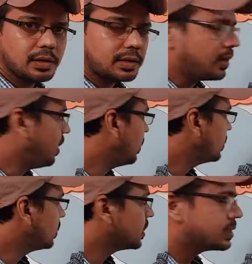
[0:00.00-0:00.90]

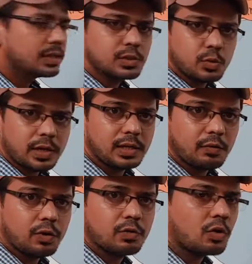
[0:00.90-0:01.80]
rectangle. This is very
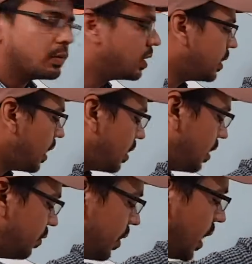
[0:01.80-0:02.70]
different from a rectangle,
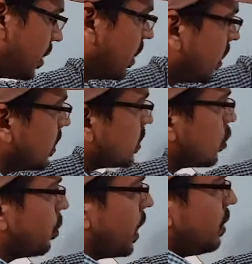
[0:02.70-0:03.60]
in fact.
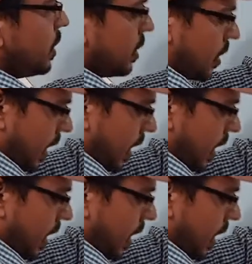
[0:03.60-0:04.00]
So perimeter